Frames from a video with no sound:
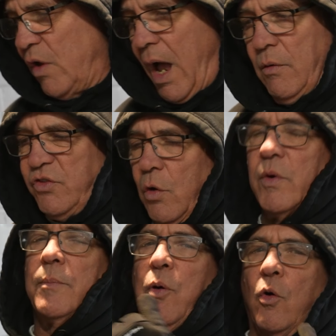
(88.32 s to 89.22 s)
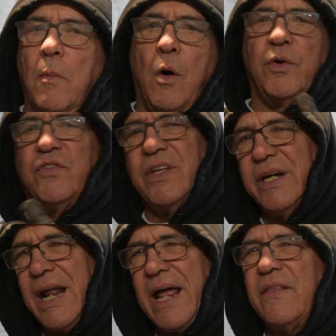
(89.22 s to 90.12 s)
I still want to pull motors in
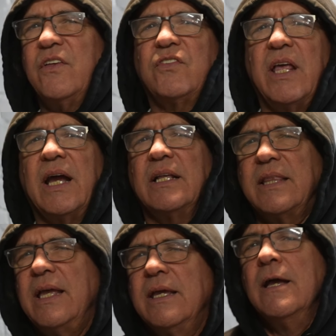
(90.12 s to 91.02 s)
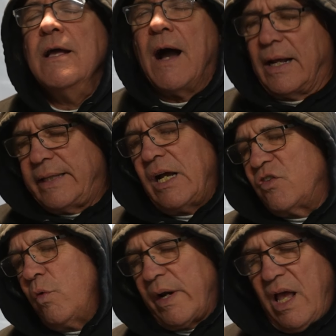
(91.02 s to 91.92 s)
and out of this thing, I think I
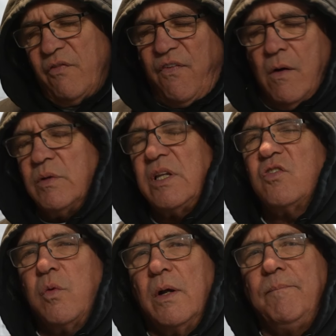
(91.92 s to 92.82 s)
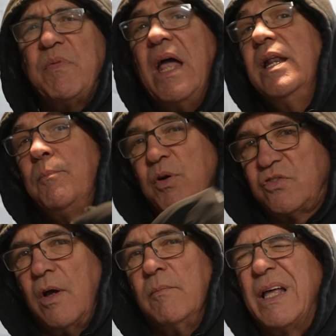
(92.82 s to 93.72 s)
just want to have fun with this one and then put
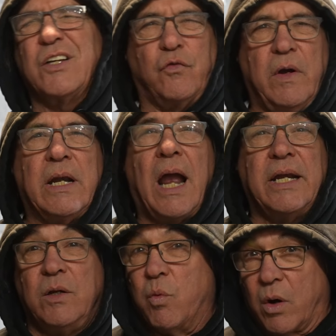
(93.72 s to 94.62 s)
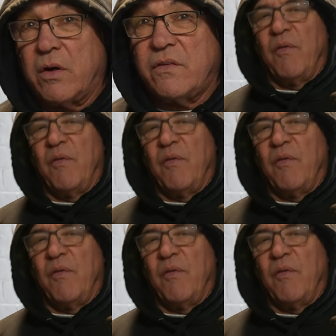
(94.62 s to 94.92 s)
something like a 390 work.